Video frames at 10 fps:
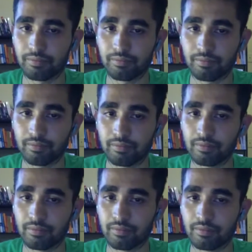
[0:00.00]

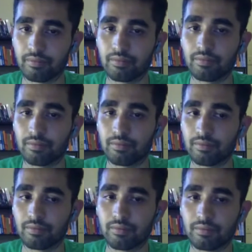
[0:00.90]

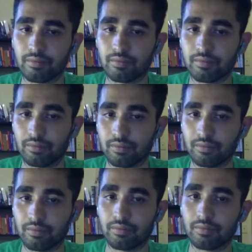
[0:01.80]

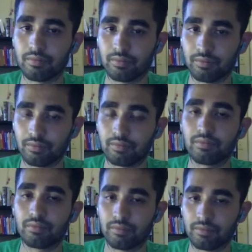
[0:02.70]

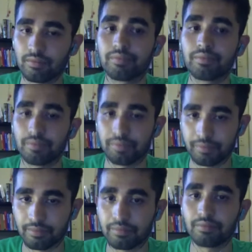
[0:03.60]

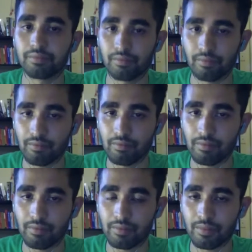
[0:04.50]

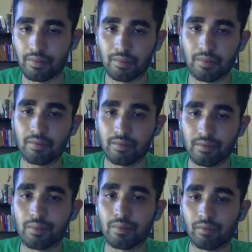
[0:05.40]

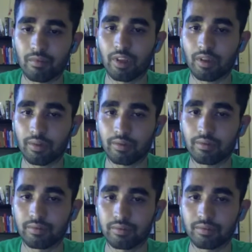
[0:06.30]

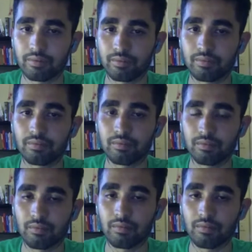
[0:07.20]
No words are spoken by the person on screen.